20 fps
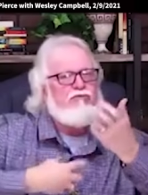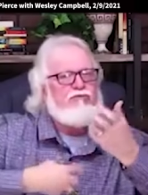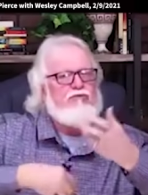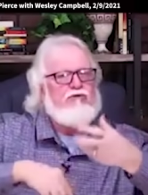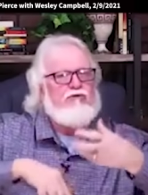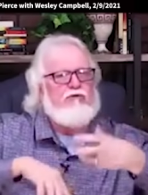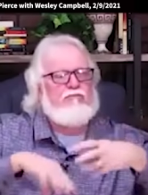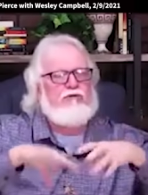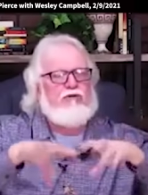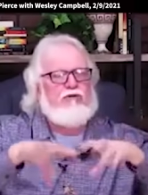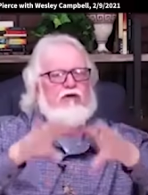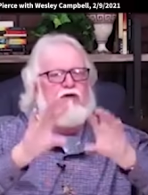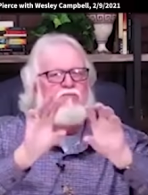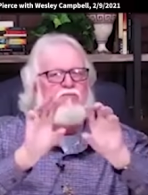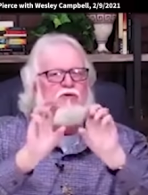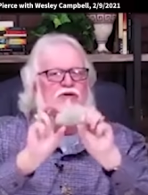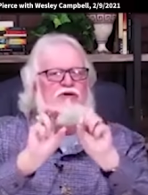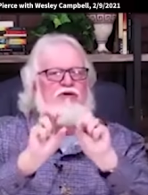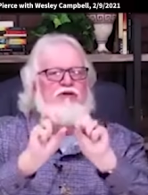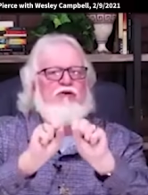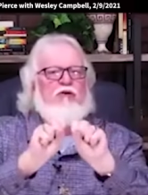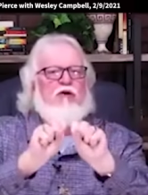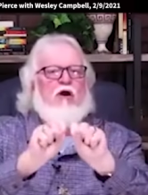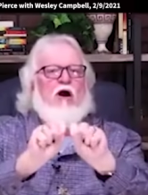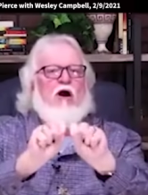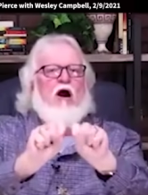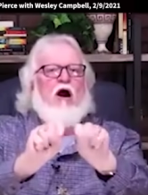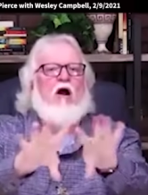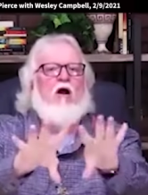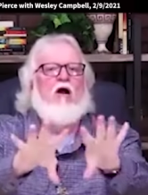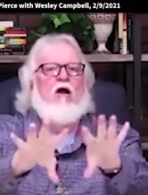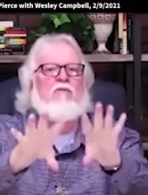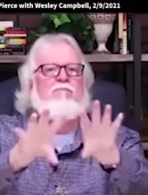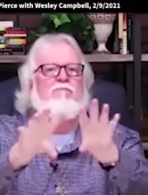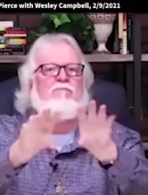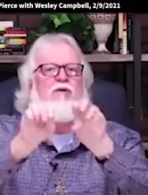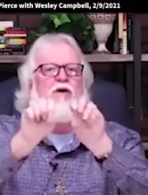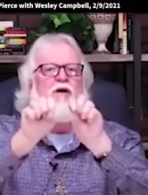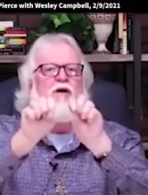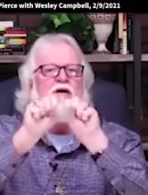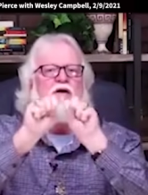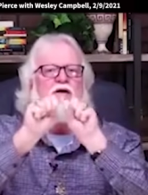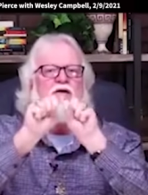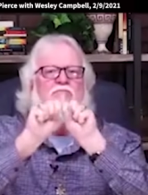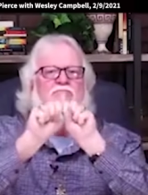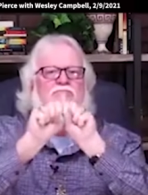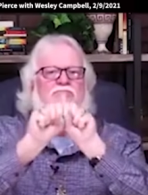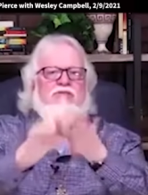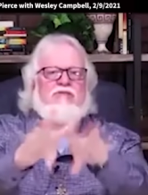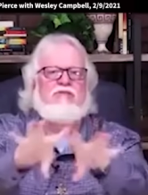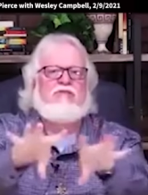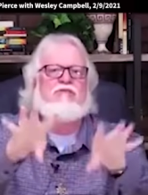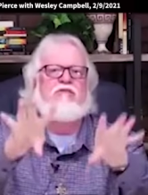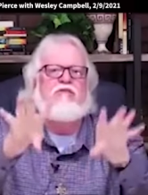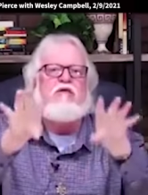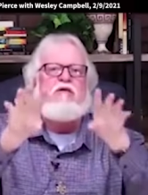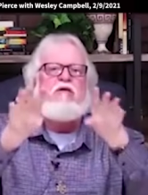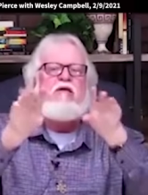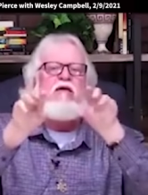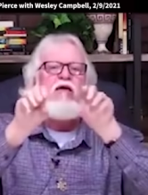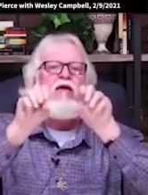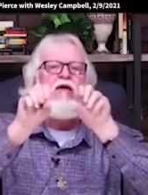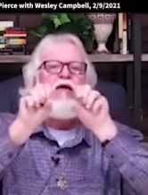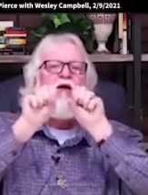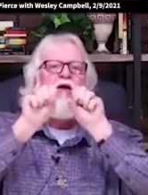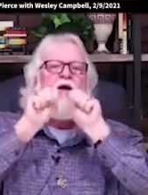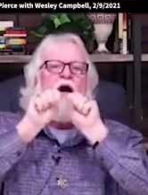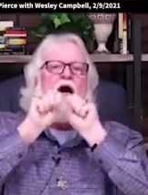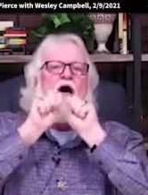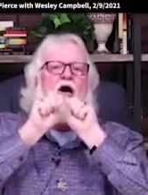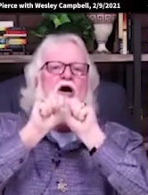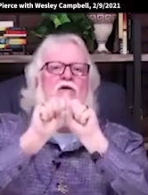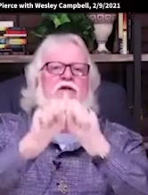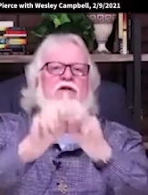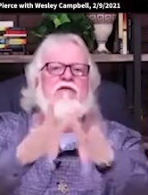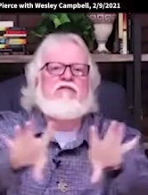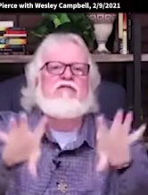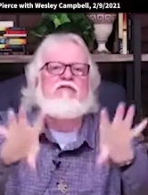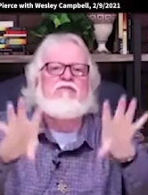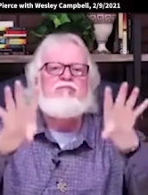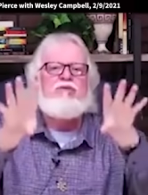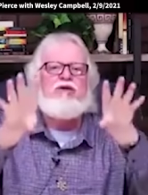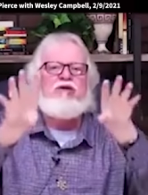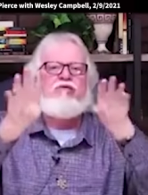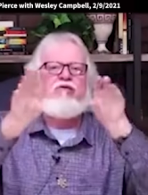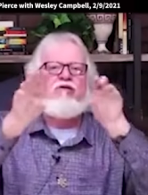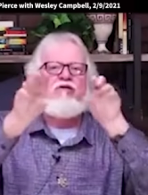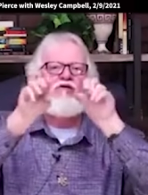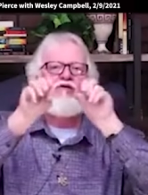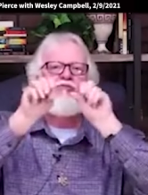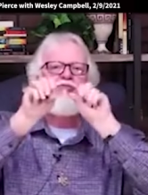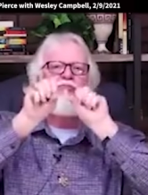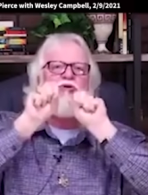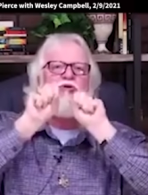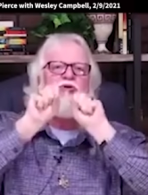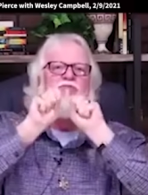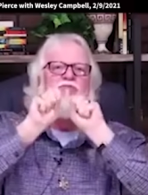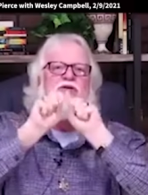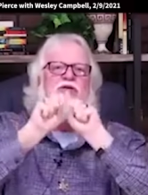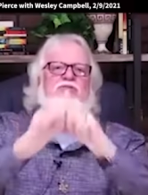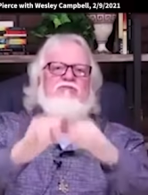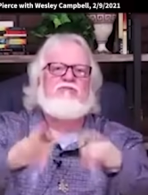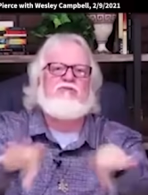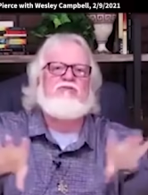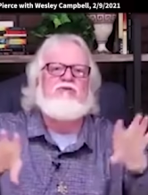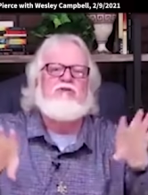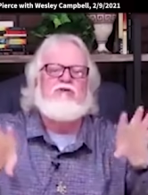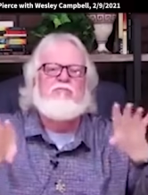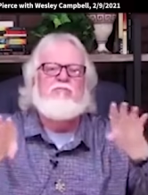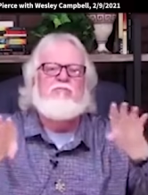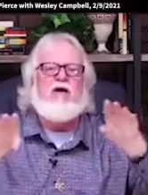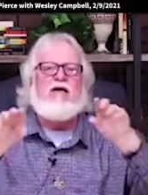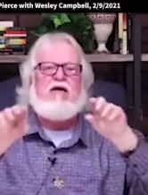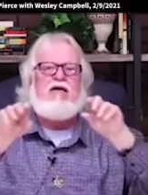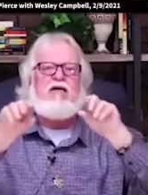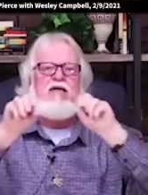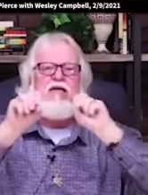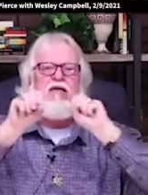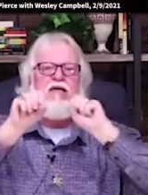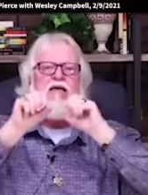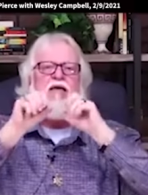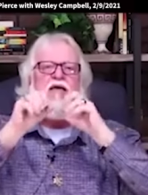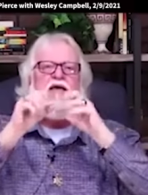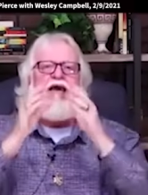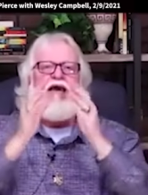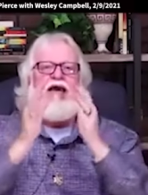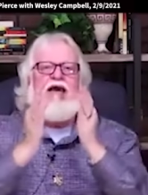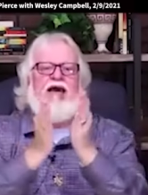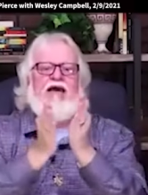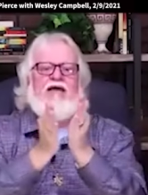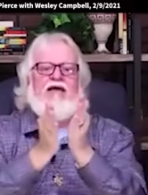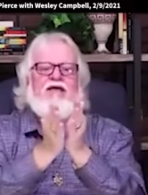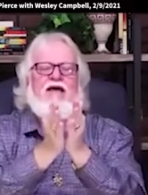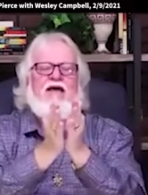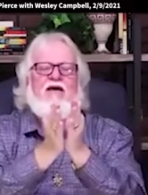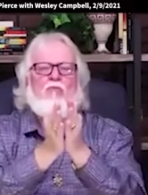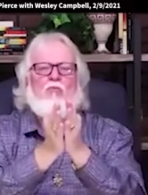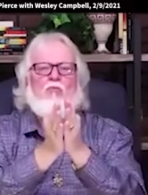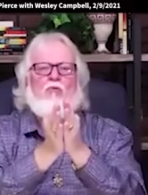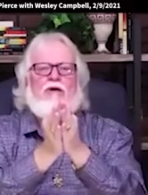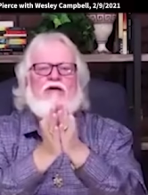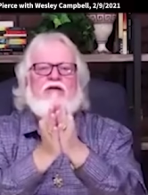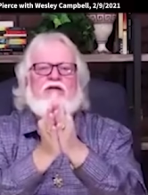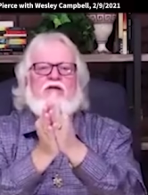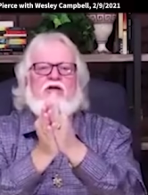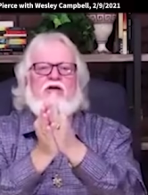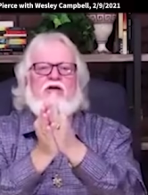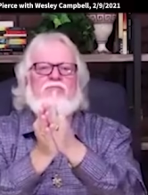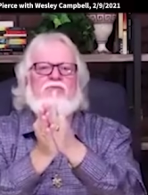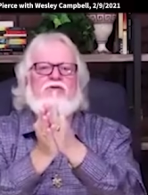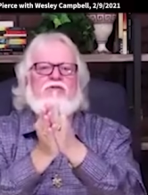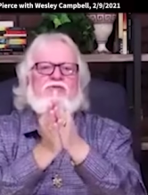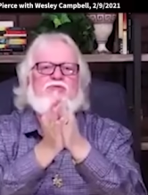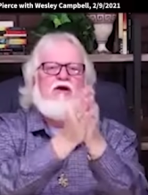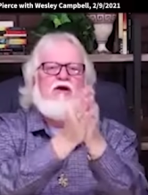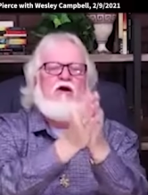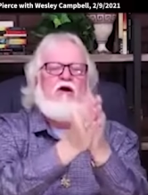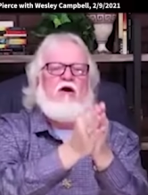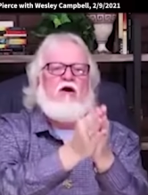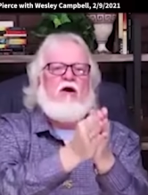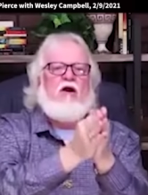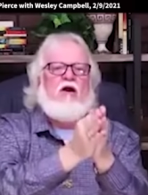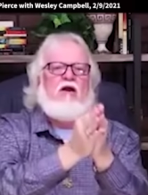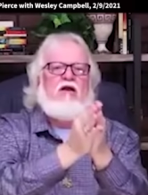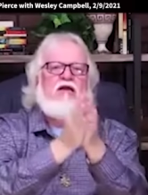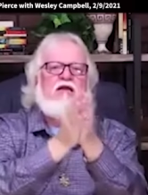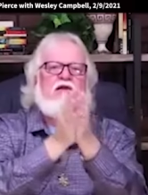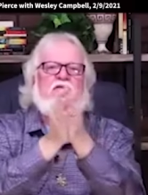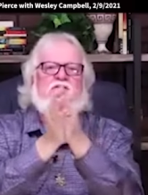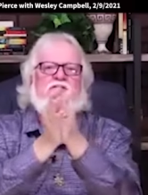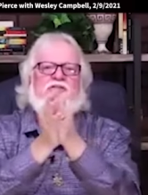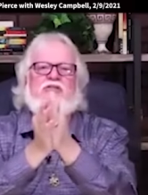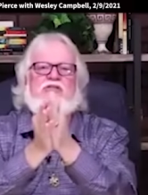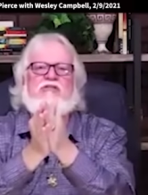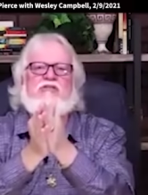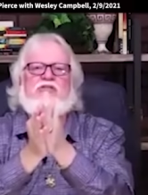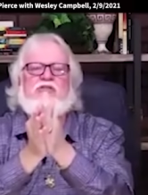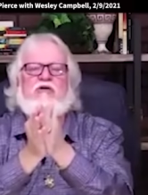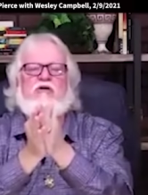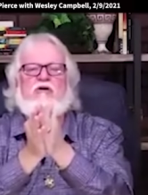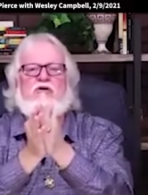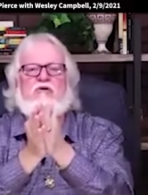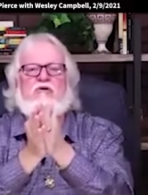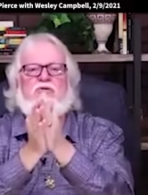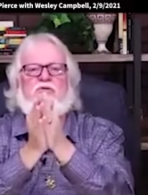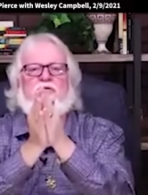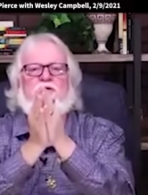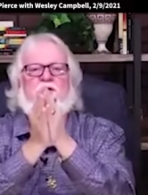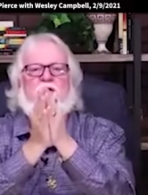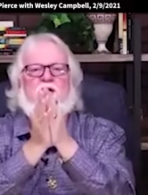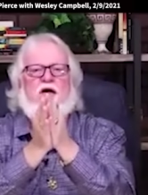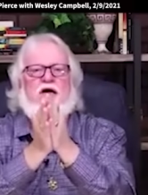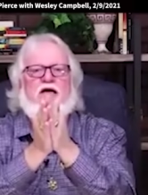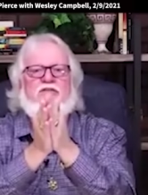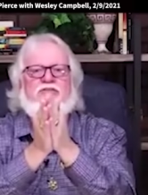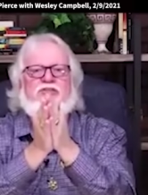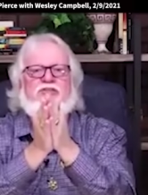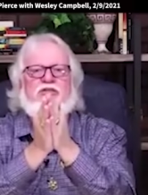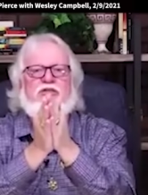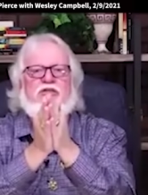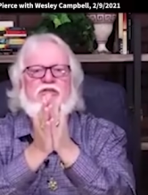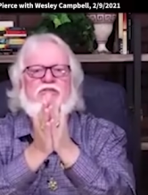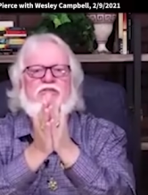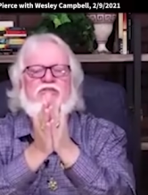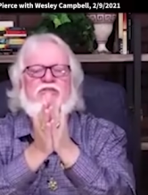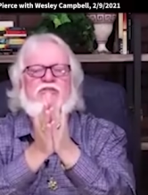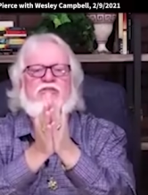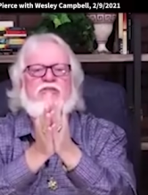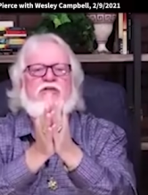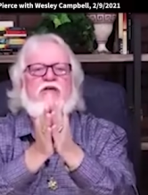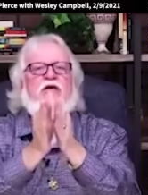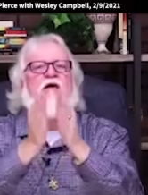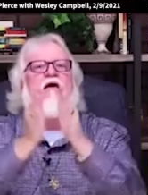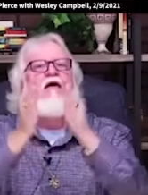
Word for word: through your blood. When your heart pumps, Holy Spirit's moving through your body. And that window between heart and soul, conscience,